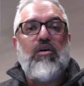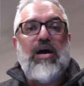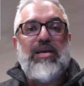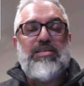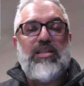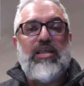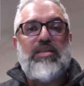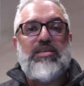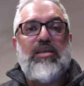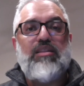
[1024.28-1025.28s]

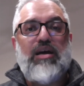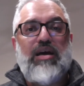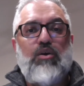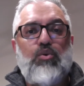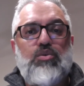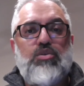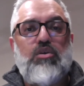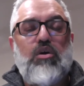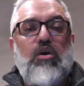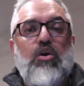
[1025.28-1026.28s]
isolated in the house,
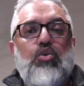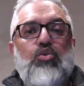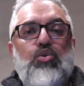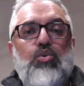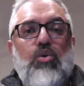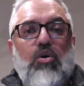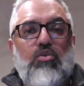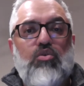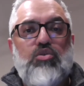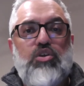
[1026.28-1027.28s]
do not
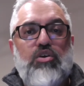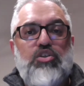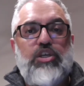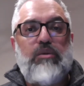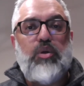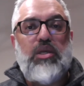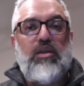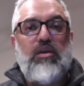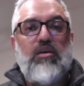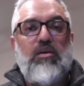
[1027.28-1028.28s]
go to your
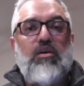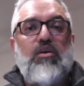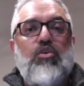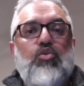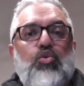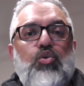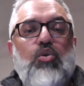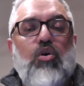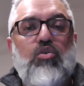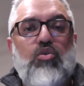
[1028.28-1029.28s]
GP, do
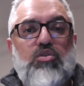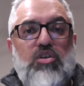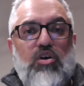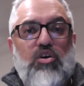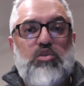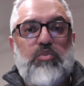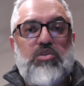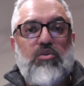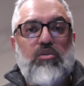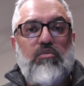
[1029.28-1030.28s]
not go to the
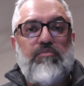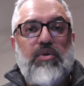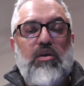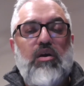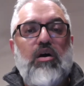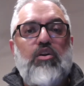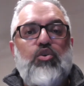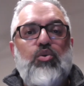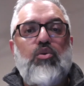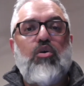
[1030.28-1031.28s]
hospital, and
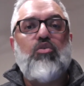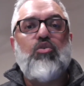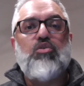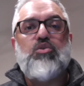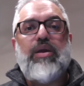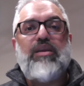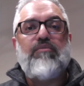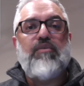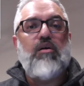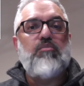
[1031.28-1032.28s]
do not go to any
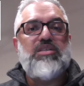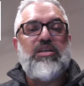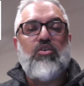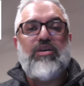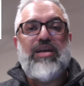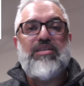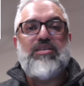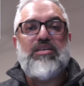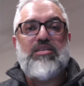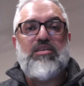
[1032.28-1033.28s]
pharmacy or
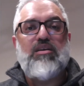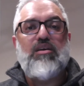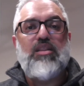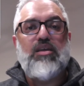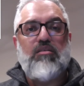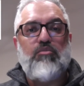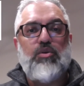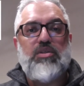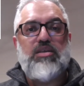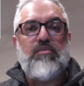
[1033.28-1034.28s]
dentist in the
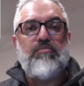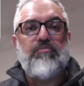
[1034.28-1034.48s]
community.